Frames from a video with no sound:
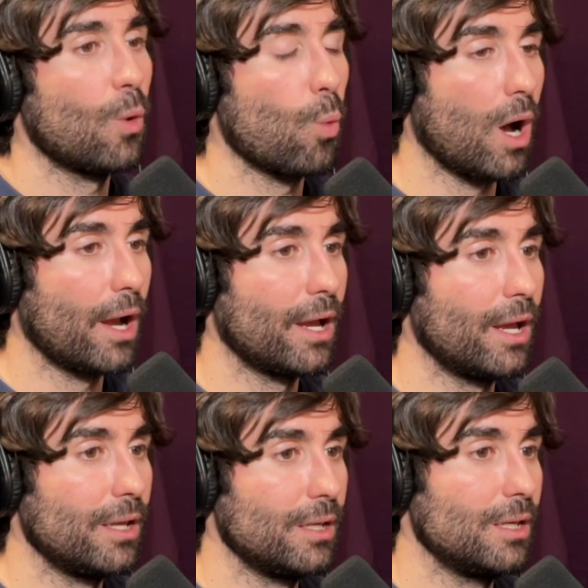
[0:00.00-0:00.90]

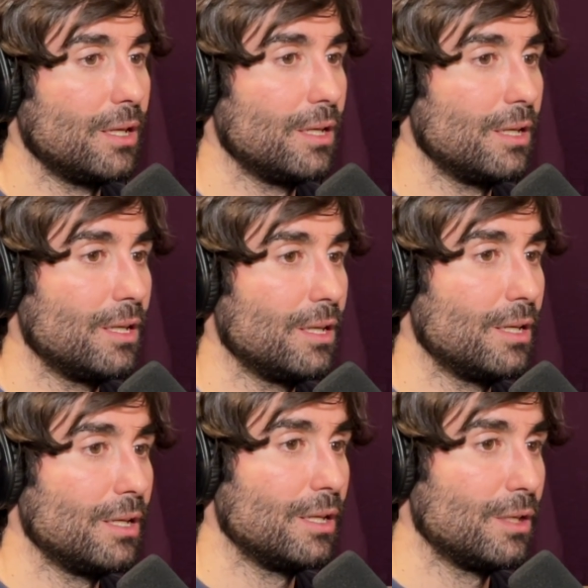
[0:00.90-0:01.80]
Why,
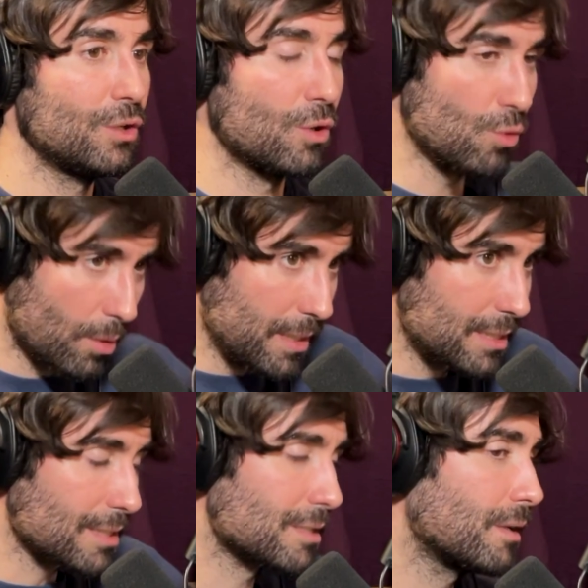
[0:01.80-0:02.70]
you were
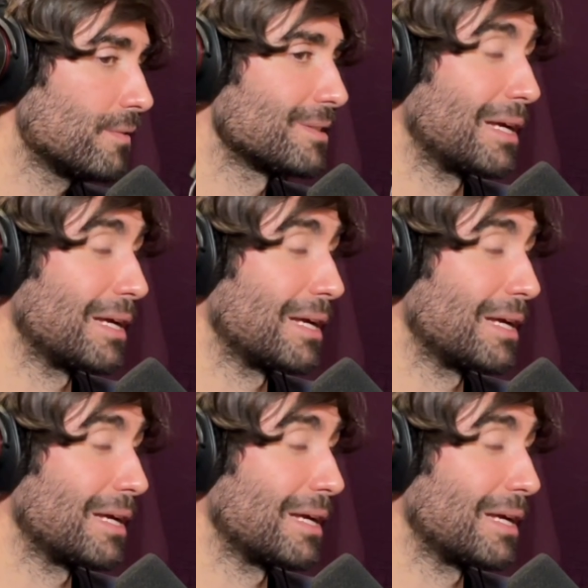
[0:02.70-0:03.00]
busy and stuff?